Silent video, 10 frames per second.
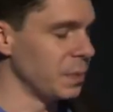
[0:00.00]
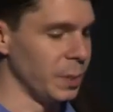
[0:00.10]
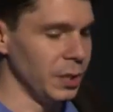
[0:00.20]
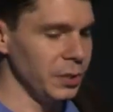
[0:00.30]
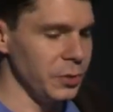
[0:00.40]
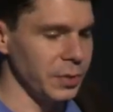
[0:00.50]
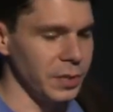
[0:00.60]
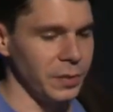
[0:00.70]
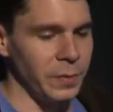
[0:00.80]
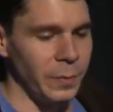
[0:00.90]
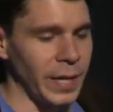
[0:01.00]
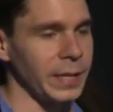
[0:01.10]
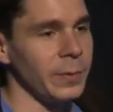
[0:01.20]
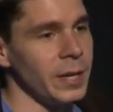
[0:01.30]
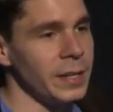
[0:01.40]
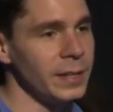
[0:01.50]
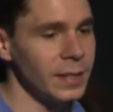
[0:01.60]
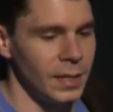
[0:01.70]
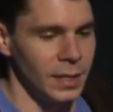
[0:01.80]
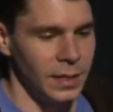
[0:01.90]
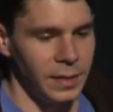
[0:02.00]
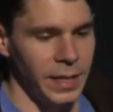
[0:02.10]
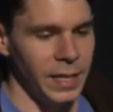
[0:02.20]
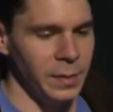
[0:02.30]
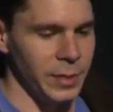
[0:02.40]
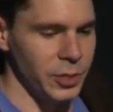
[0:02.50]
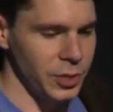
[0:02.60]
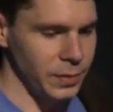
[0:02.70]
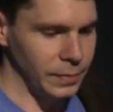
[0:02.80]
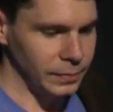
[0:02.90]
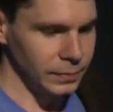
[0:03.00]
and pulled, you can rocket run that image.